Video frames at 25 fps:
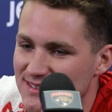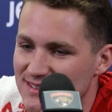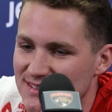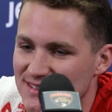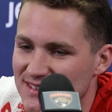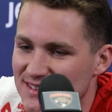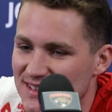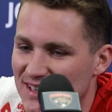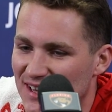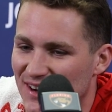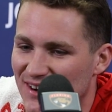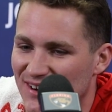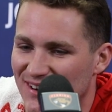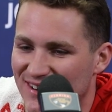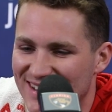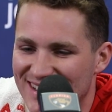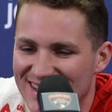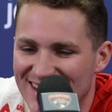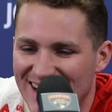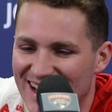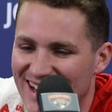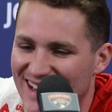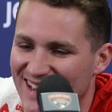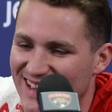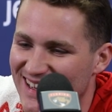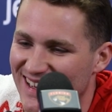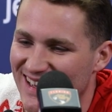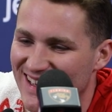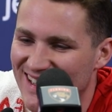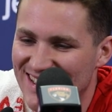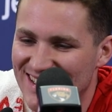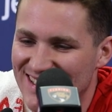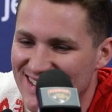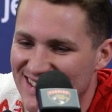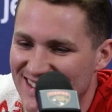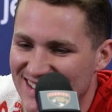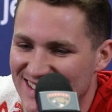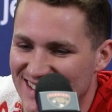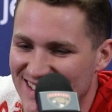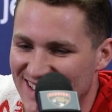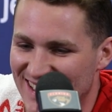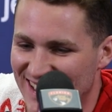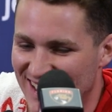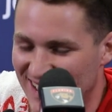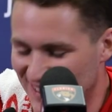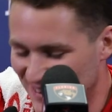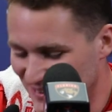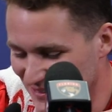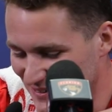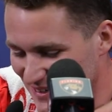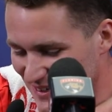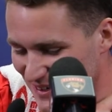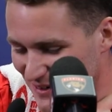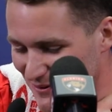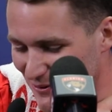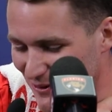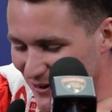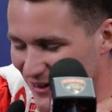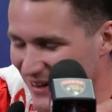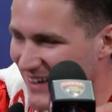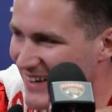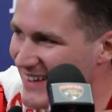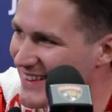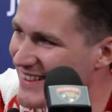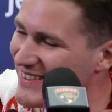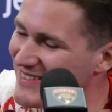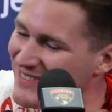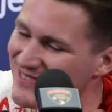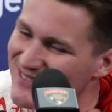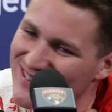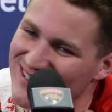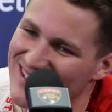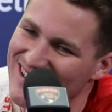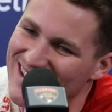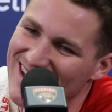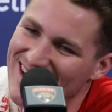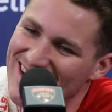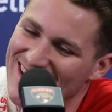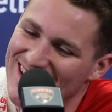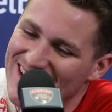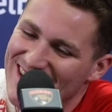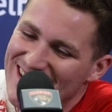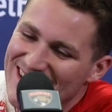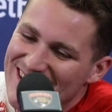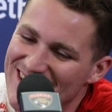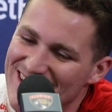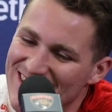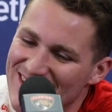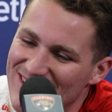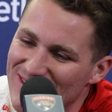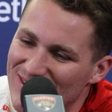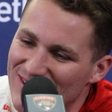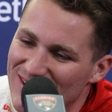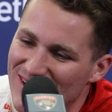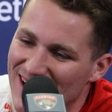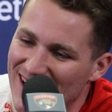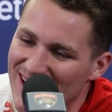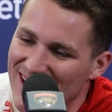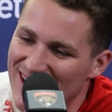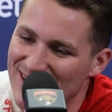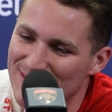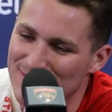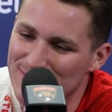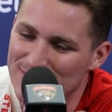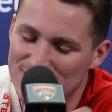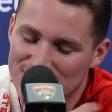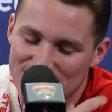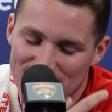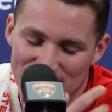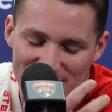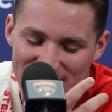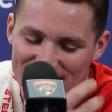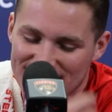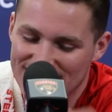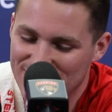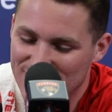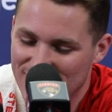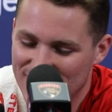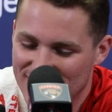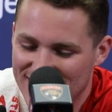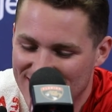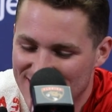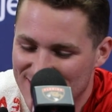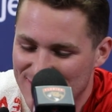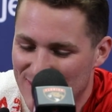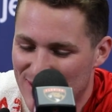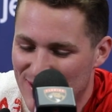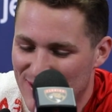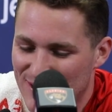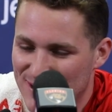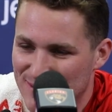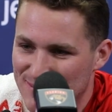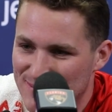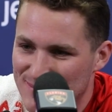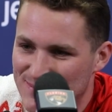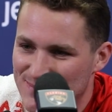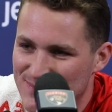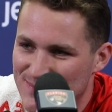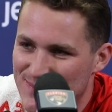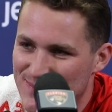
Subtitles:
No, I don't need one where I am, so I didn't even think about it.